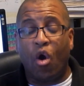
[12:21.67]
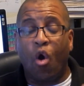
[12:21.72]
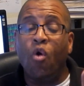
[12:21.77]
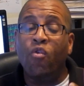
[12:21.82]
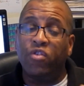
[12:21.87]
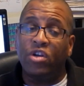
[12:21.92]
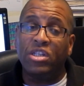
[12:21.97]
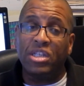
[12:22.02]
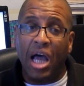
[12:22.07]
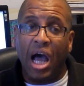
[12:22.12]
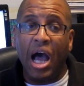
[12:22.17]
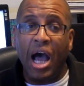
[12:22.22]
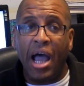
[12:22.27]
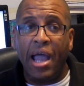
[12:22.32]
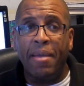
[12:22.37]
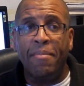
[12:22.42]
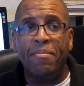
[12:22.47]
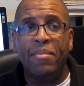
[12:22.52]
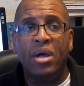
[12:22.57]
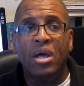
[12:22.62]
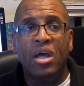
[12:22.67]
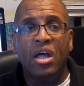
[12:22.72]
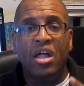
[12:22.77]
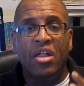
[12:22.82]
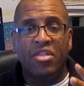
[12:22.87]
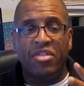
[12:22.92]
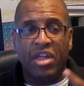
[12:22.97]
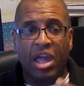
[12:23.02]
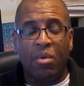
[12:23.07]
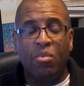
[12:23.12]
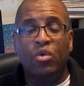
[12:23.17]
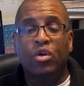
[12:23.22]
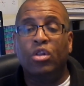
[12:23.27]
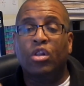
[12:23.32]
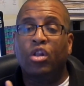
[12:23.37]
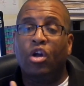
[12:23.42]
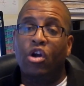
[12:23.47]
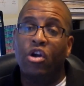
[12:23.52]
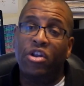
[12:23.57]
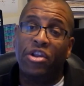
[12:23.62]
Over time, they will
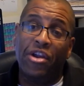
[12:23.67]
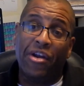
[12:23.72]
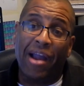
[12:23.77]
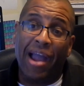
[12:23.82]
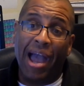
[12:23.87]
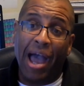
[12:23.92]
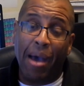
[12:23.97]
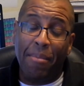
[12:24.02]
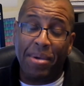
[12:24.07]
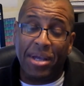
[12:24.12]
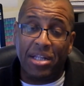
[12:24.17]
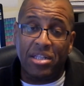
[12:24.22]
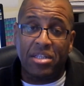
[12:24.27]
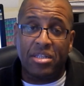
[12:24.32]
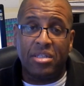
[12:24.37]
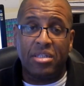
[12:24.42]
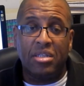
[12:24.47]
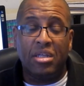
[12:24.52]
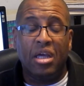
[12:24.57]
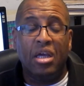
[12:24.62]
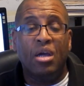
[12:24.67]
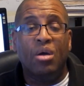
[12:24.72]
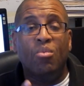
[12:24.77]
learn your habits.